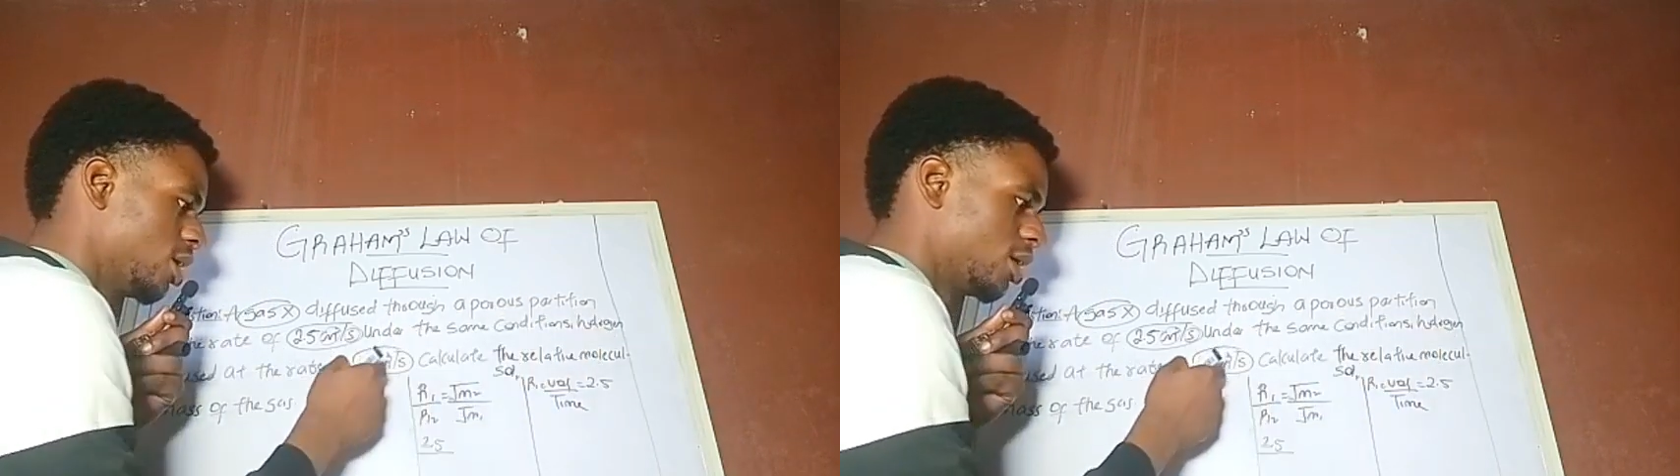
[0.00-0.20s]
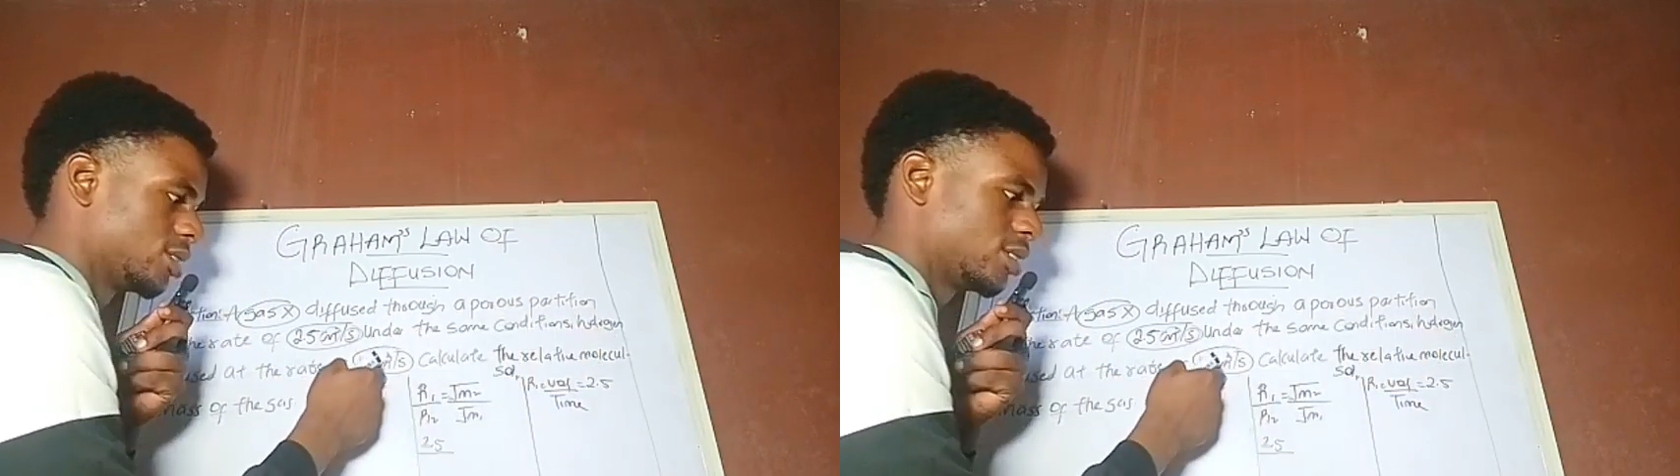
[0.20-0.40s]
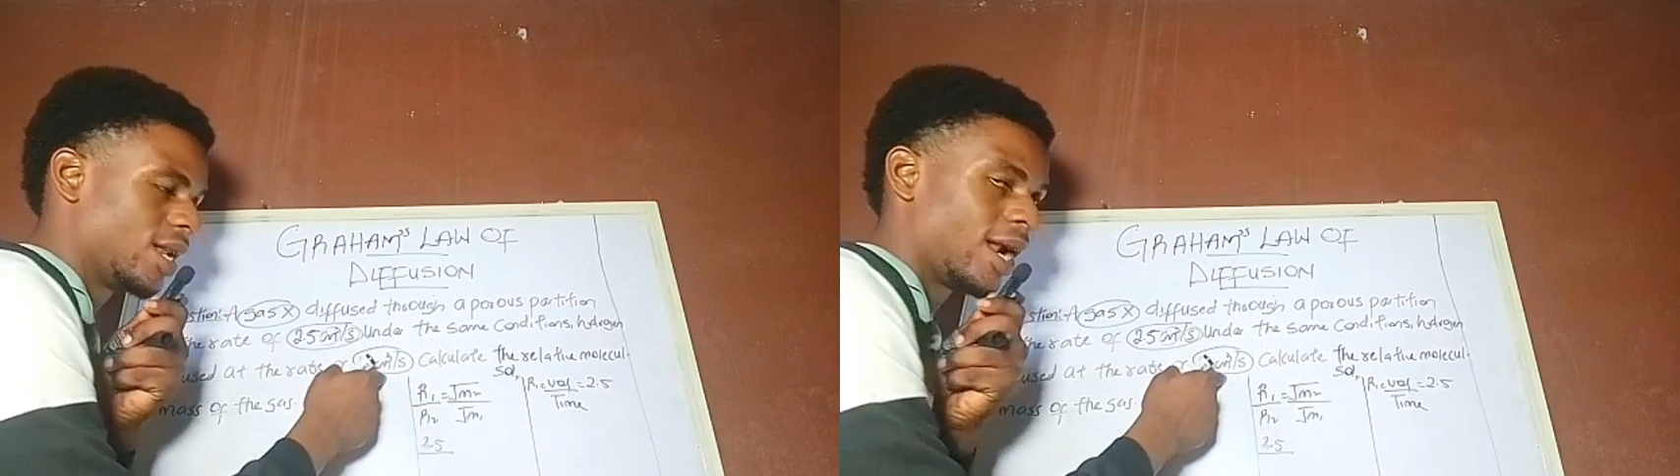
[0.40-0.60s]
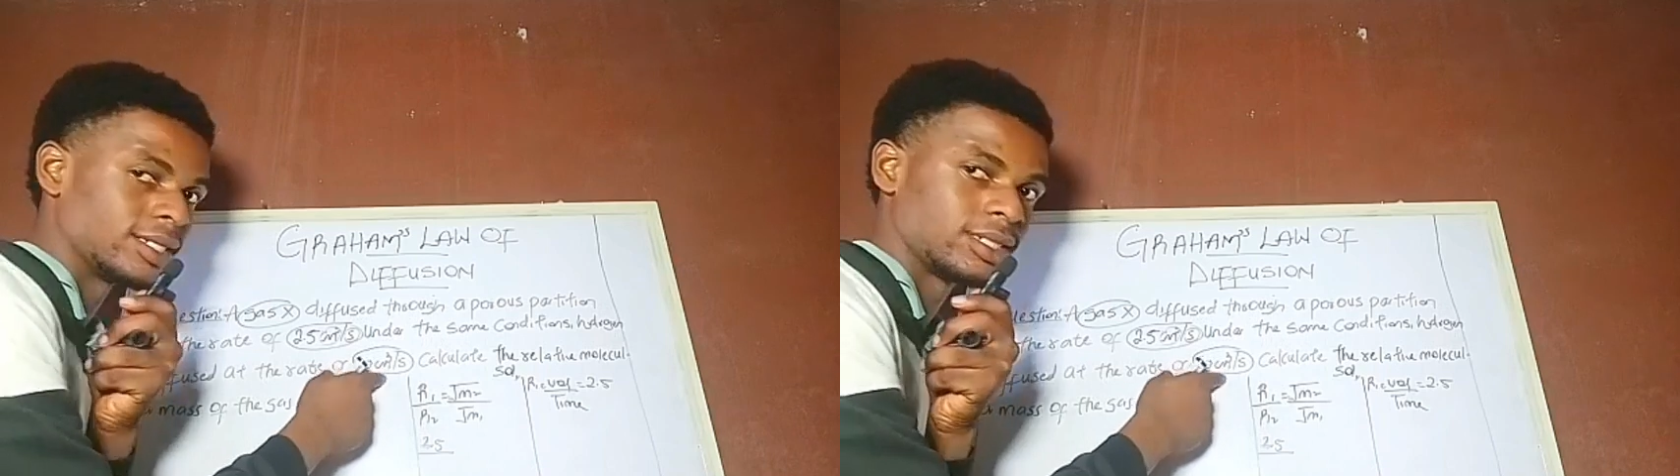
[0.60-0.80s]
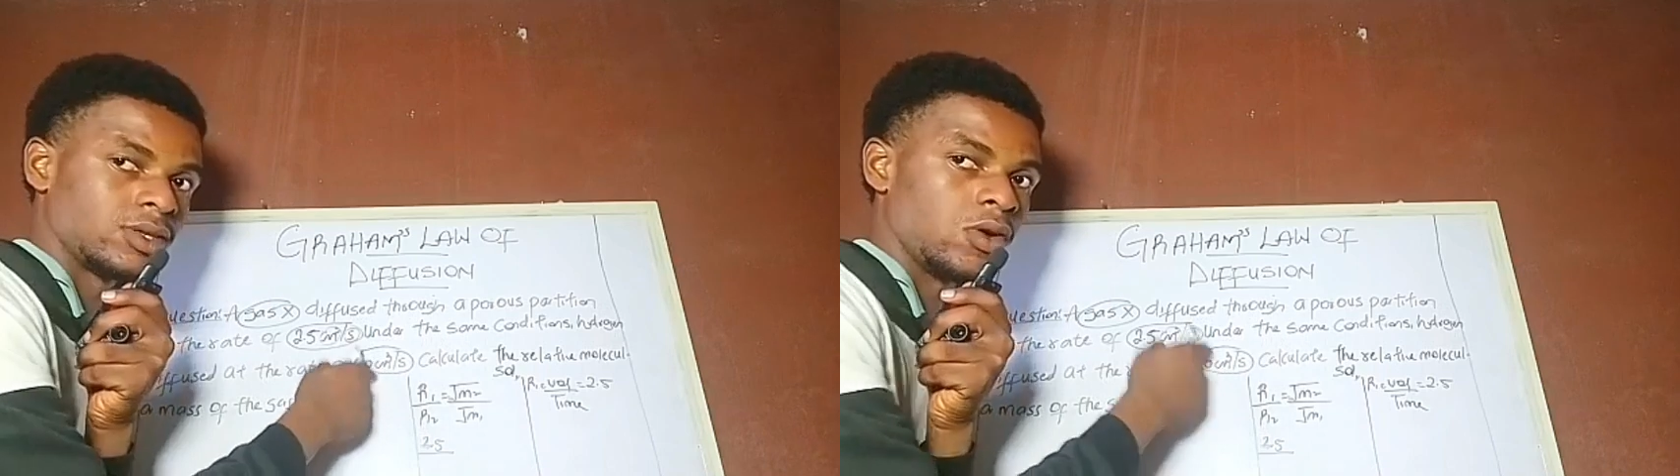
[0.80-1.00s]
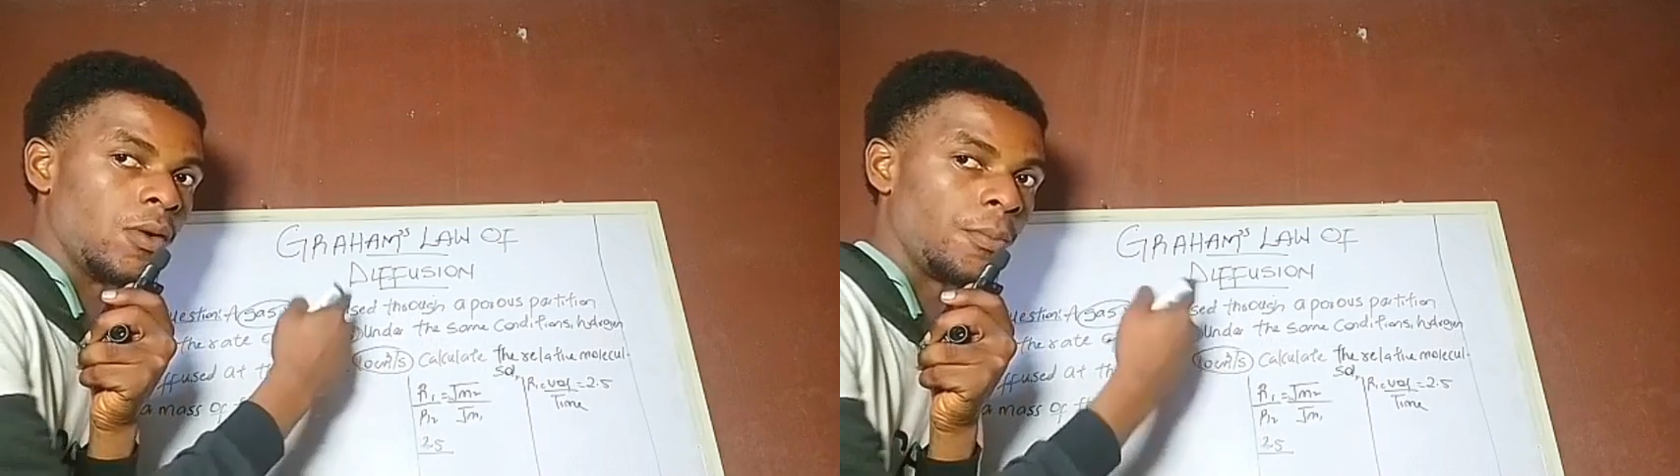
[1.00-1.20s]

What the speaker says: slash or